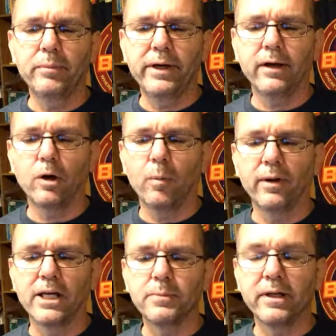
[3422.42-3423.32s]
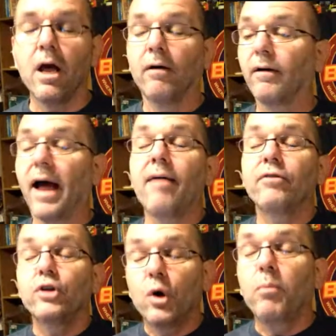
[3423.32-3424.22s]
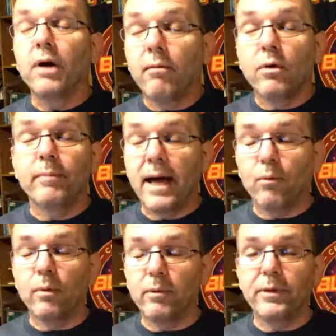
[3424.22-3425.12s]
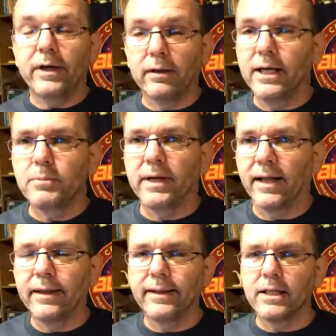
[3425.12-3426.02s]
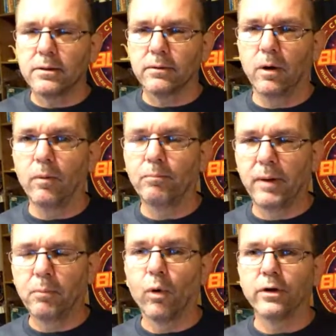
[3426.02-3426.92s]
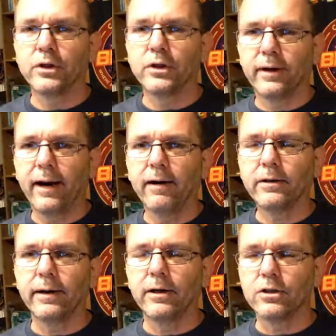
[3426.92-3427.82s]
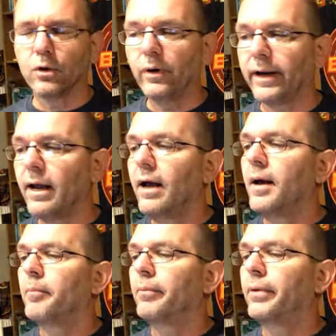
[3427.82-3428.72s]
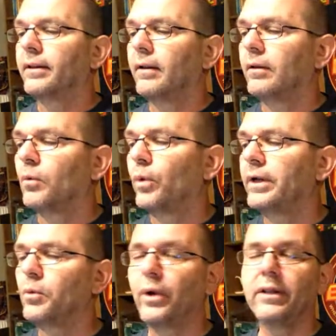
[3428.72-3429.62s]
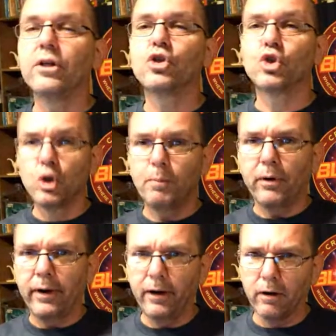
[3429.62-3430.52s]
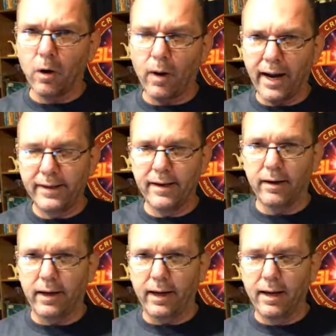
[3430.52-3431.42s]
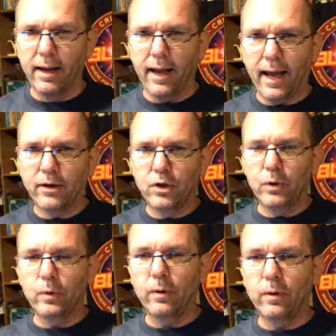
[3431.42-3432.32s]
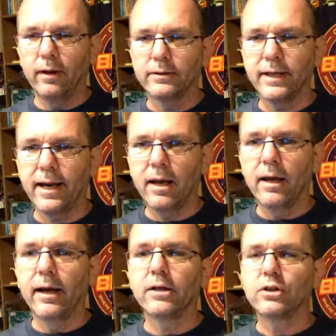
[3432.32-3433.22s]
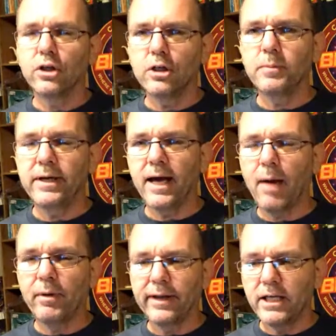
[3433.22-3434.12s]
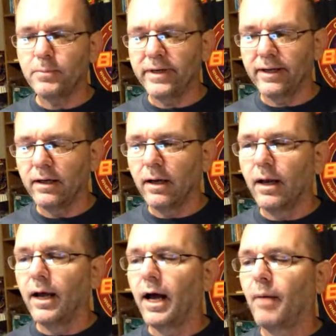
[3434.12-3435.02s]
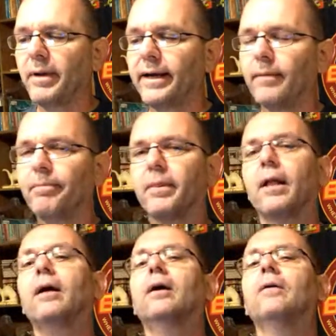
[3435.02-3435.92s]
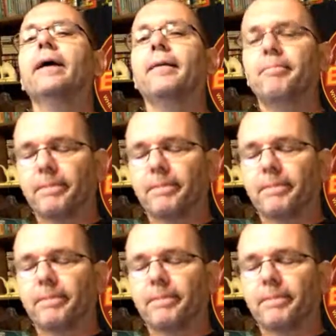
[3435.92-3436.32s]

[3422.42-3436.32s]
being an open lesbian, I have no problem with Batwoman being a lesbian. I think that's important to her character and her story. But when the superhero identity had to say, "Excuse me, I'm a lesbian," I'm like, okay,